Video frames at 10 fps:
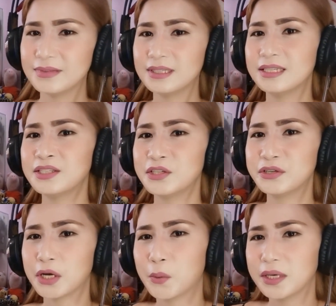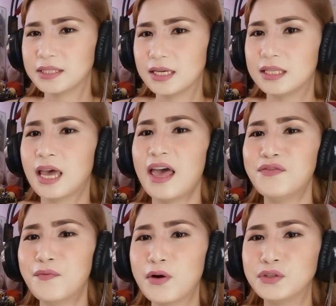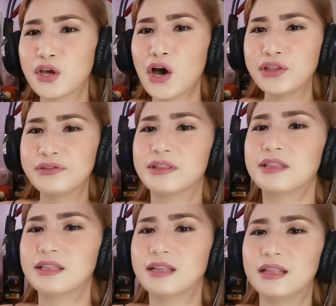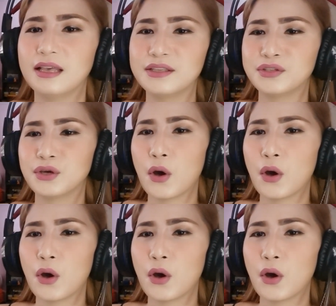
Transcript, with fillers: Since you requested headphones on, let's